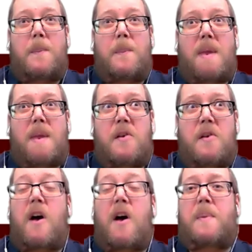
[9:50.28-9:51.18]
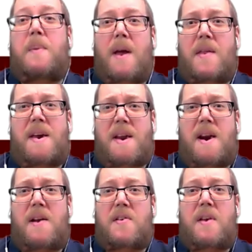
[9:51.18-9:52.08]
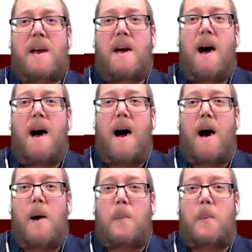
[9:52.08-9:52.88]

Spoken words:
Zombie, I think it is, which